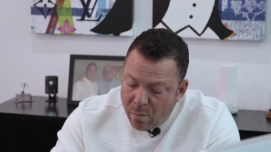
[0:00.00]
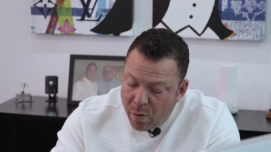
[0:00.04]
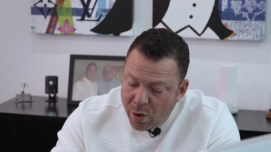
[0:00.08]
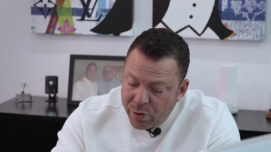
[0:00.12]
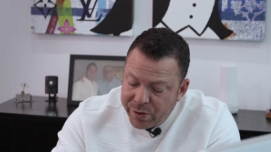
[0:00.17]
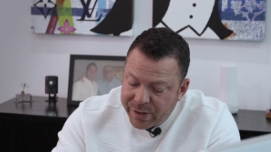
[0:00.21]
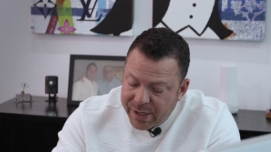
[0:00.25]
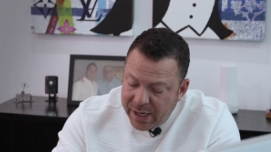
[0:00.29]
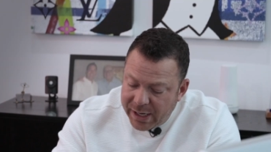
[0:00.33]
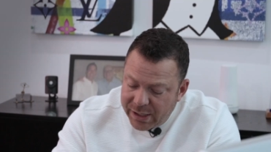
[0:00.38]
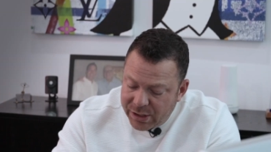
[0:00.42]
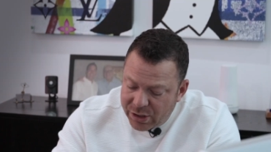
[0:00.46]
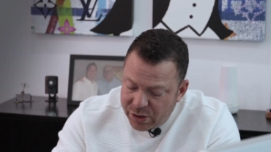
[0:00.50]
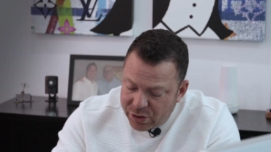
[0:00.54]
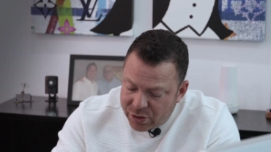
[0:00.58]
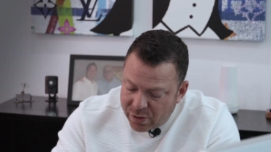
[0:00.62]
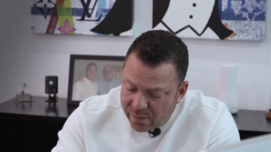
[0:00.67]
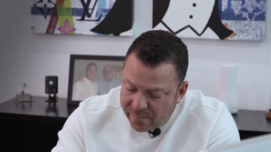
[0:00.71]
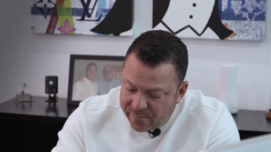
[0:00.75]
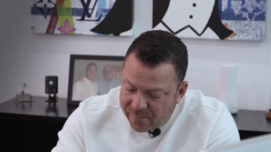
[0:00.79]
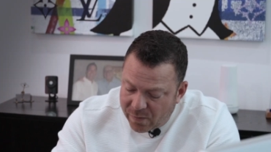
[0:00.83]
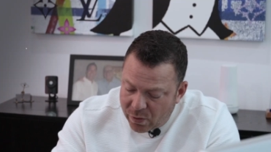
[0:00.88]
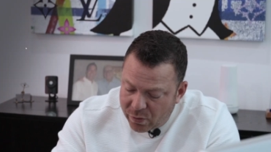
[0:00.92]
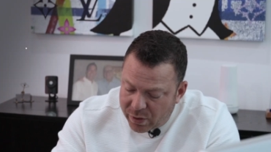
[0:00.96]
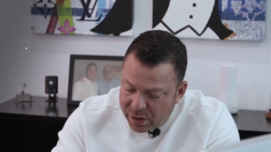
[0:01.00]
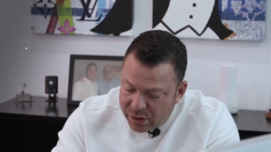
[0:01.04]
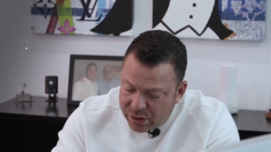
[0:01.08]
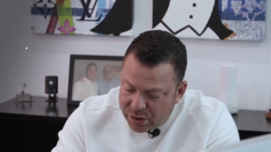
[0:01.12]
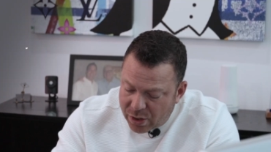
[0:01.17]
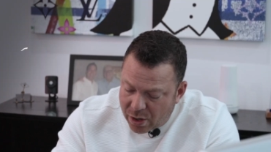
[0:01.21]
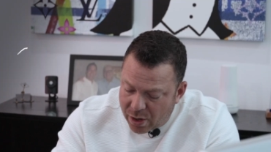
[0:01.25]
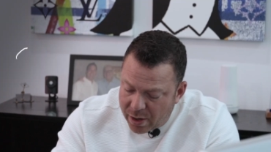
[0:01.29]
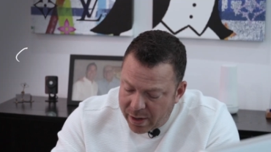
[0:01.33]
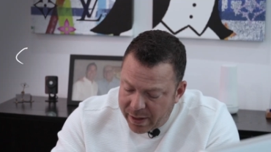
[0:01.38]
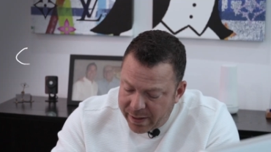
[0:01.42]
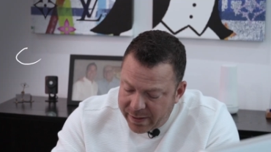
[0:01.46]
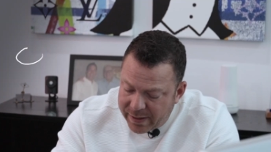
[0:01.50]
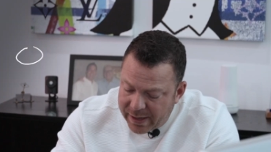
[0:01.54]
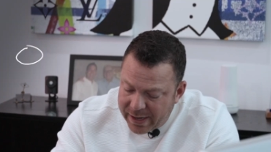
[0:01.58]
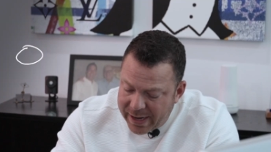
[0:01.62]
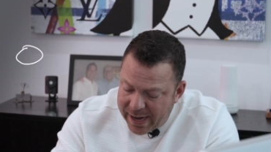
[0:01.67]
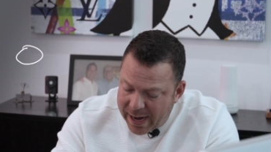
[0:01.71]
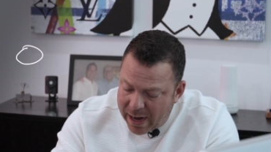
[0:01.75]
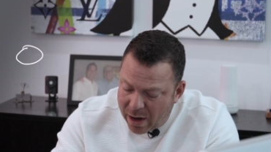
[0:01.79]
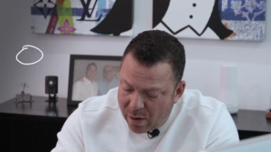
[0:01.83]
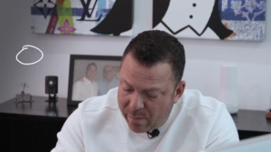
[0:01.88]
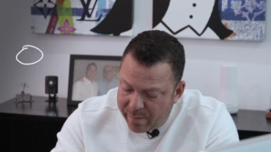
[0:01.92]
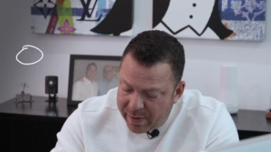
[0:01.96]
most agents are focused on the
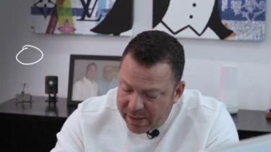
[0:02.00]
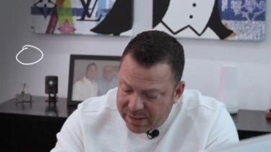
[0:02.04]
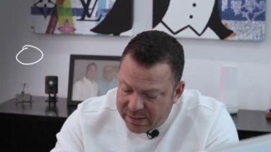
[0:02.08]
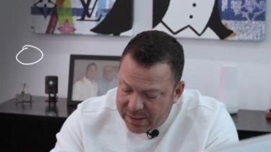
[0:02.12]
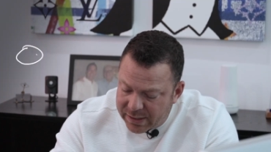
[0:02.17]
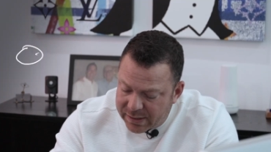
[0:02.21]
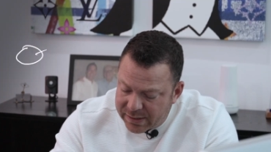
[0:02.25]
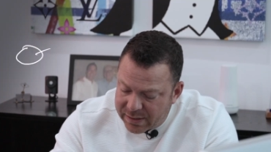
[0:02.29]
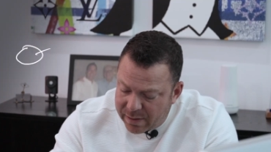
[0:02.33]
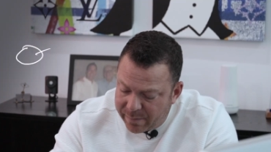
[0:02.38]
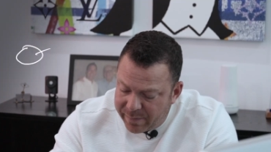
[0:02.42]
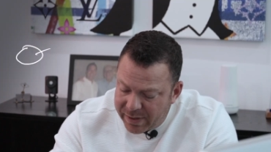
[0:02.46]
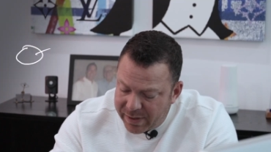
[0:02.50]
now business, the